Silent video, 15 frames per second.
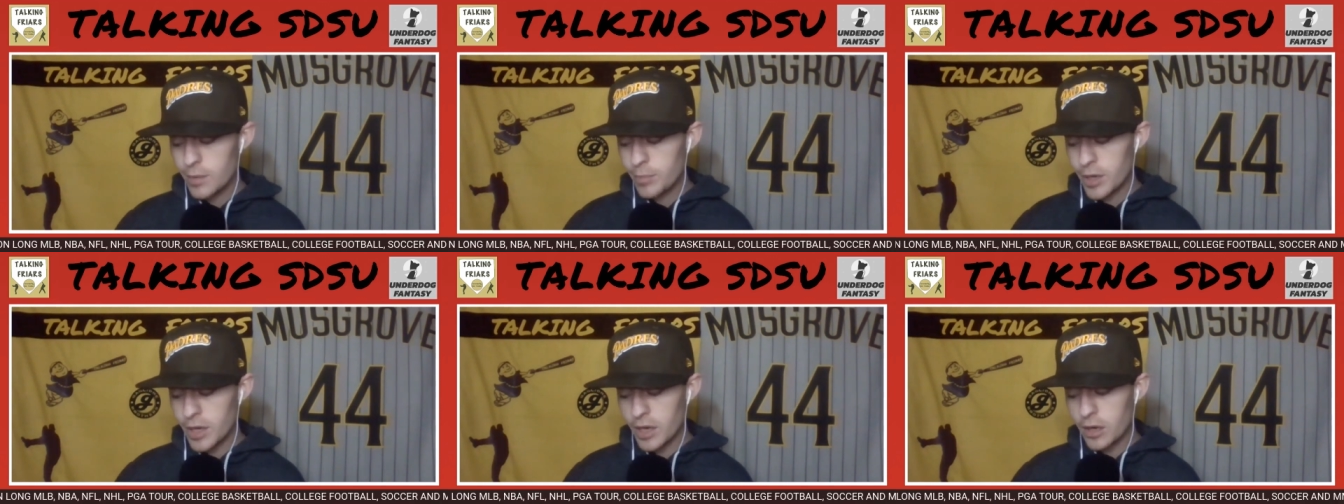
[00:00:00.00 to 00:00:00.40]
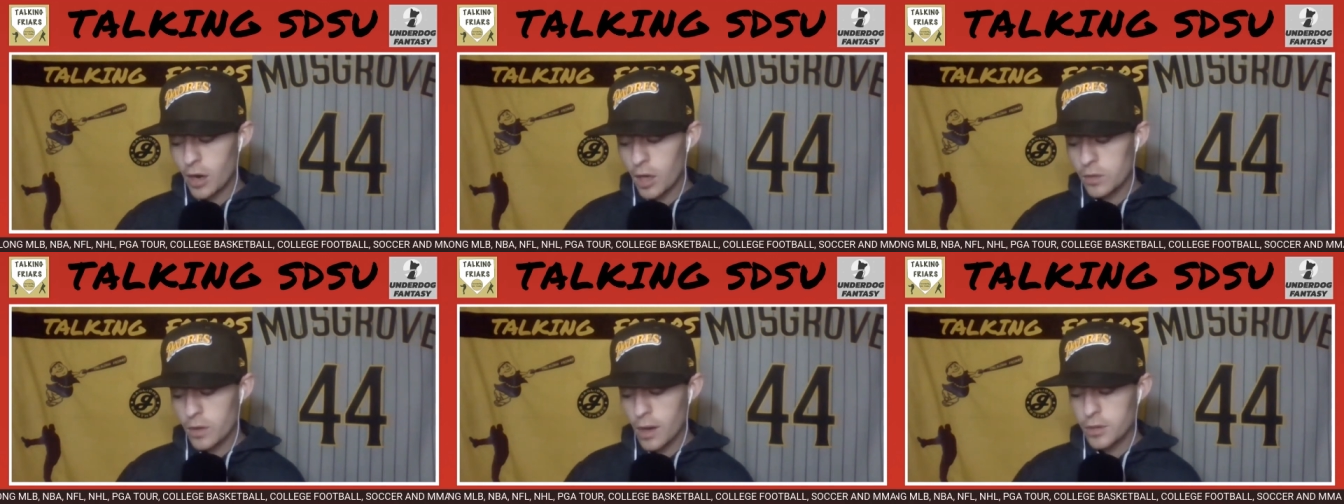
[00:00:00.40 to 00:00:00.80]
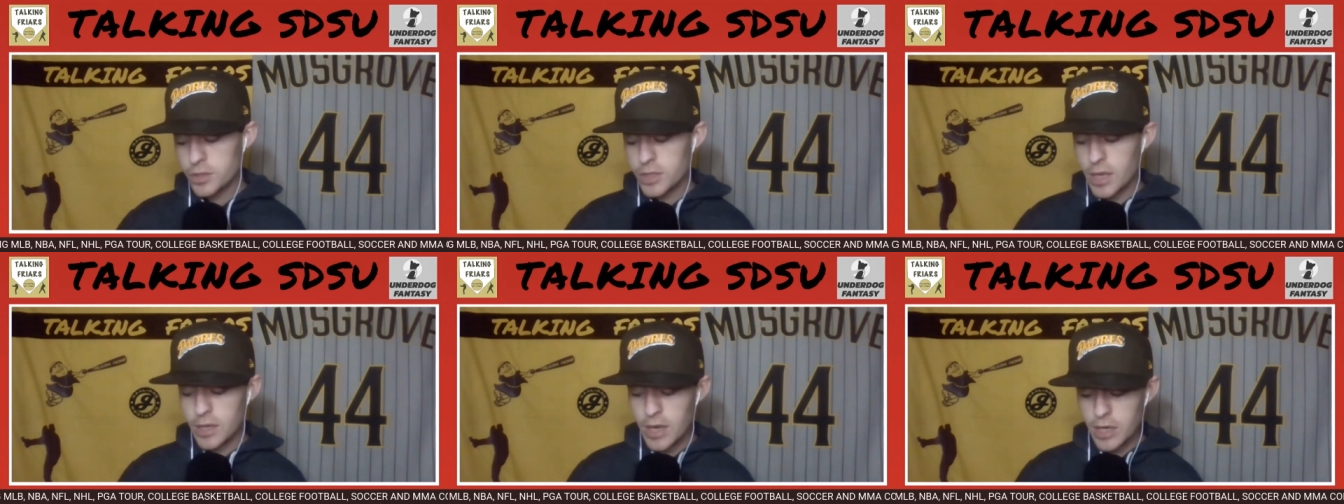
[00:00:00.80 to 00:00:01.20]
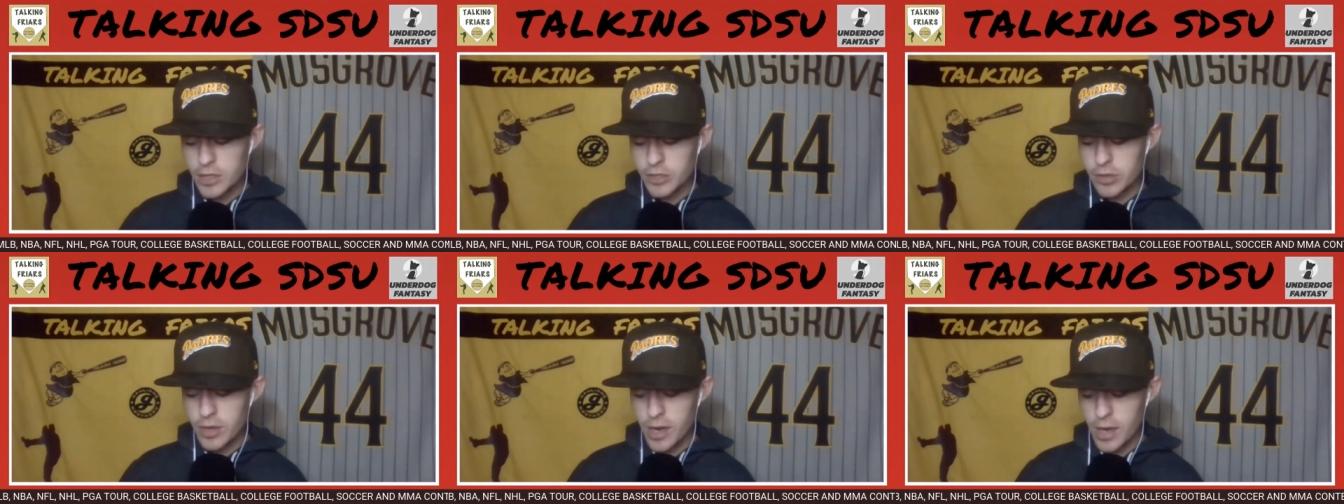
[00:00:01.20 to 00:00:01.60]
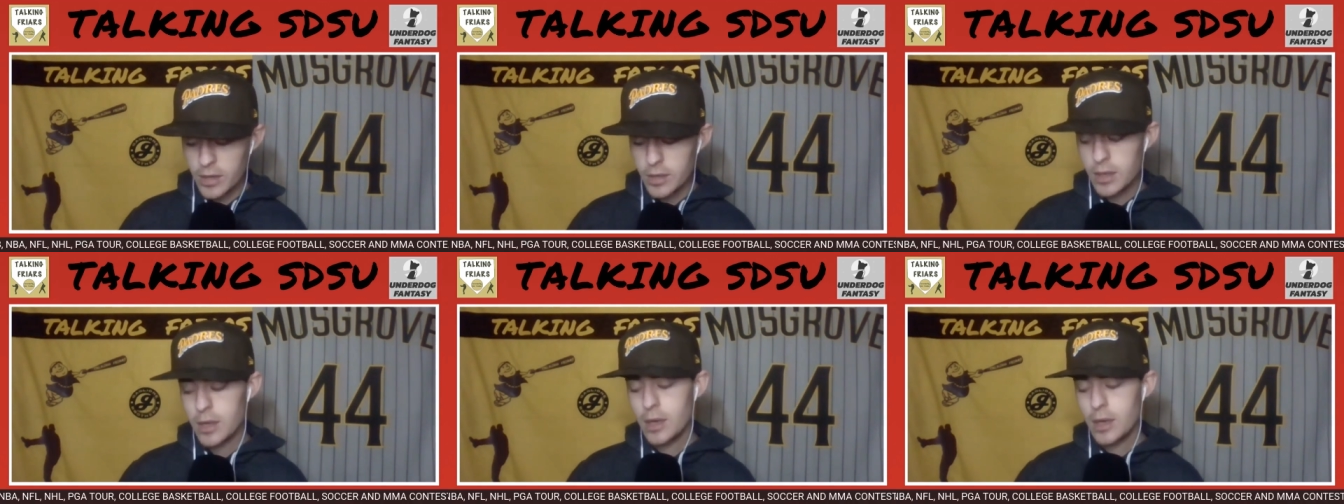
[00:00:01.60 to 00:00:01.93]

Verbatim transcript: beating Colorado State yesterday,